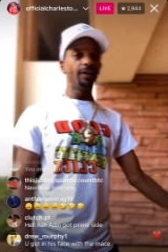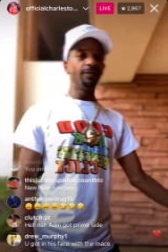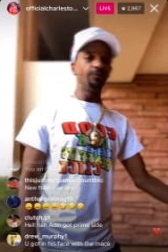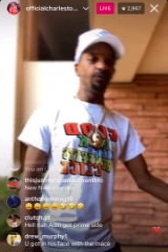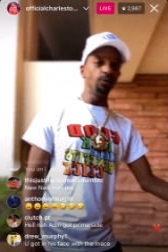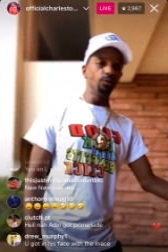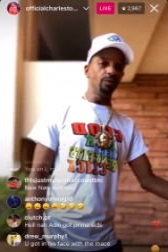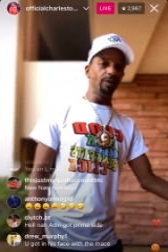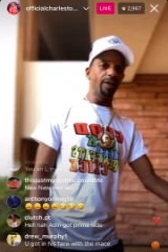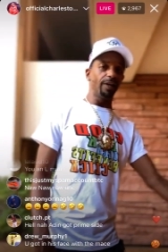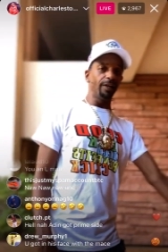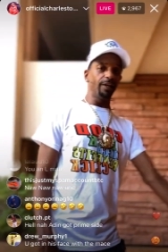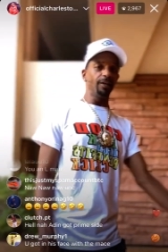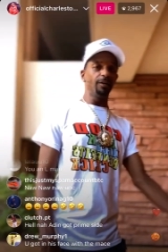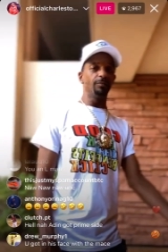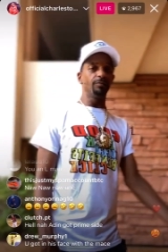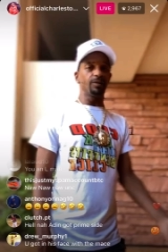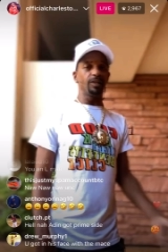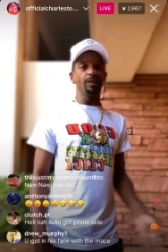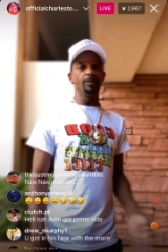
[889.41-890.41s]
if you let
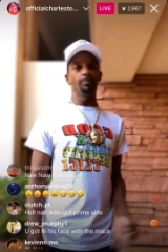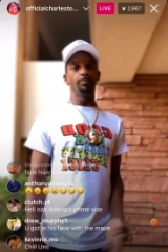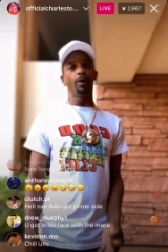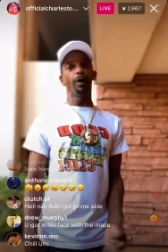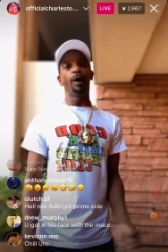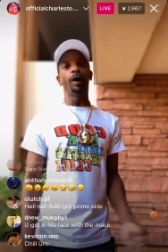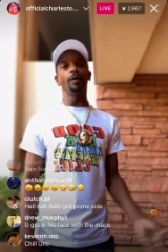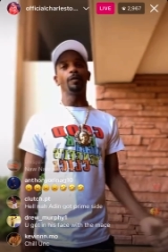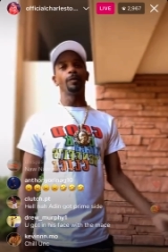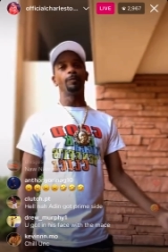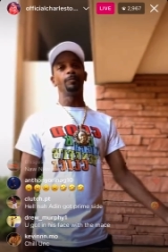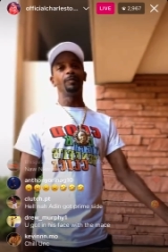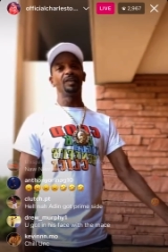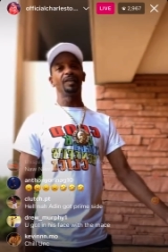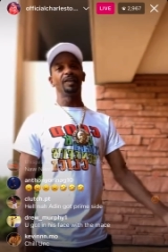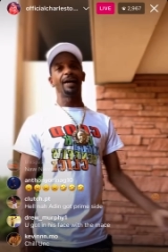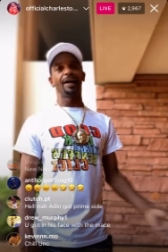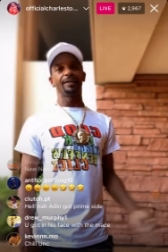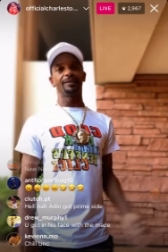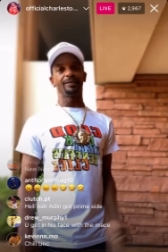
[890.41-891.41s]
him keep bothering
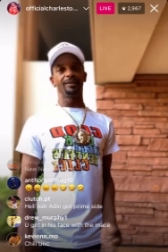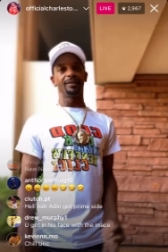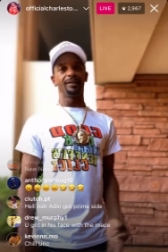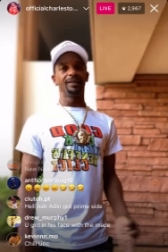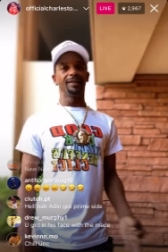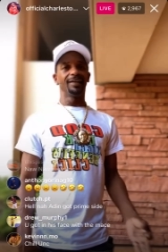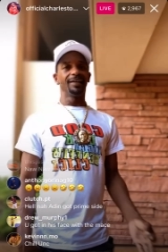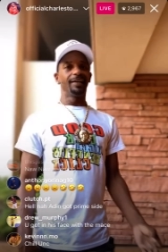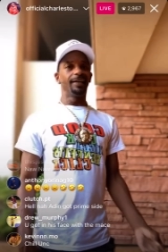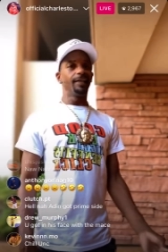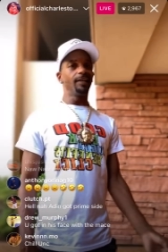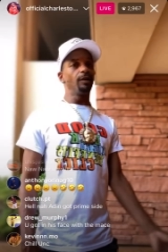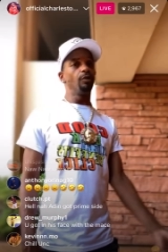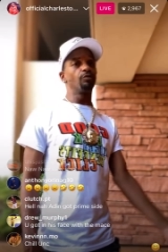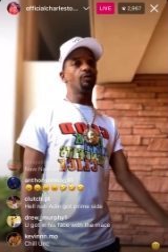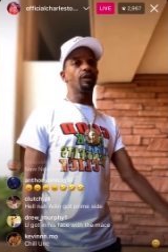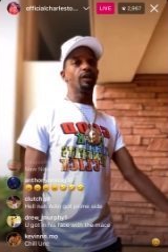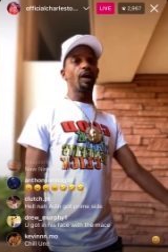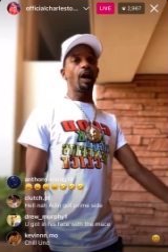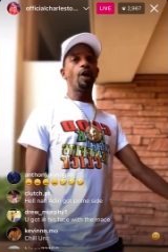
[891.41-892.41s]
me like this, he
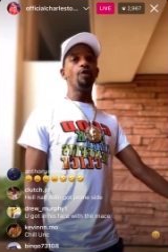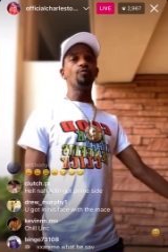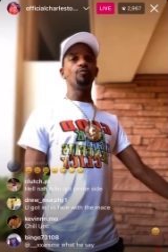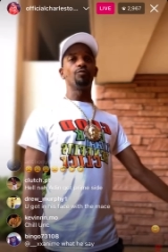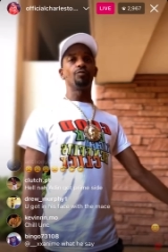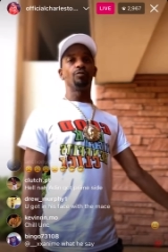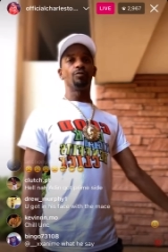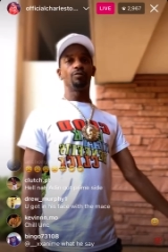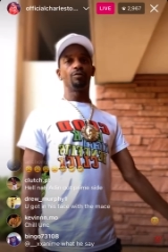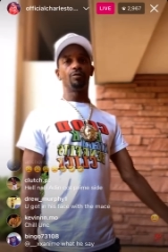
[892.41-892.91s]
gonna get hurt.